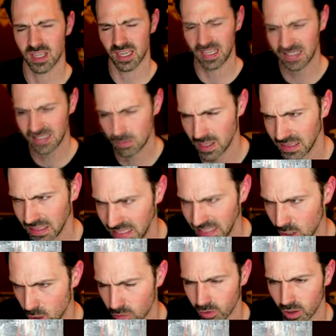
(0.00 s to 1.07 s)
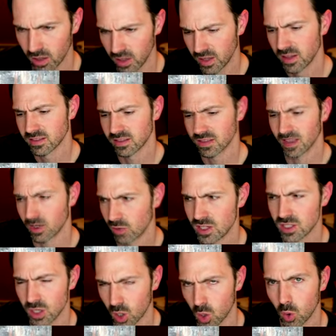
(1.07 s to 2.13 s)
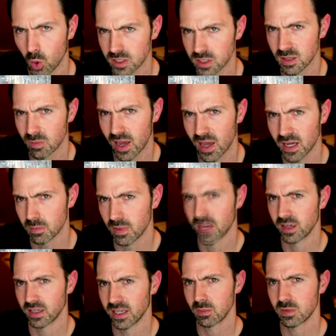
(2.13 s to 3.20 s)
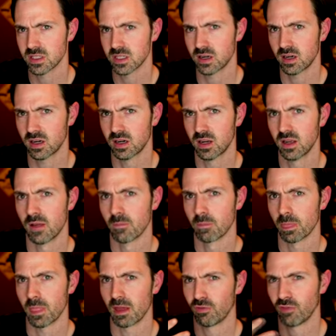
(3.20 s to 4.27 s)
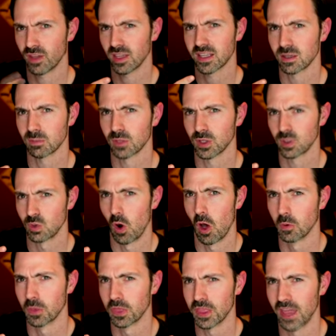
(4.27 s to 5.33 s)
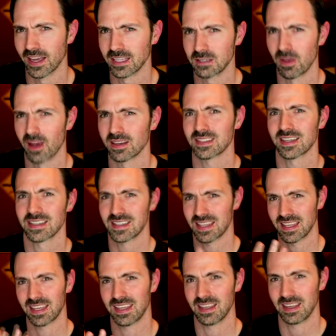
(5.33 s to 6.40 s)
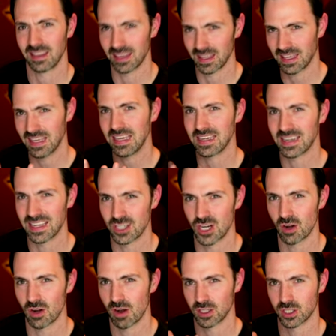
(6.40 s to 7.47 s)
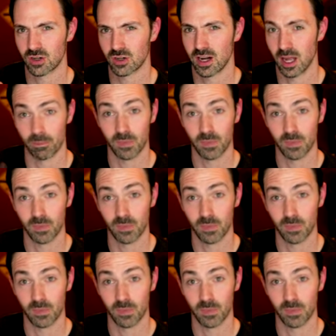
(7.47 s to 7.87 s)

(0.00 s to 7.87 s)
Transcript: Anytime I lean over to like reach the cords on the back of my entertainment center, I feel like something's wrong with the Xbox because the, the heat gets generated straight up.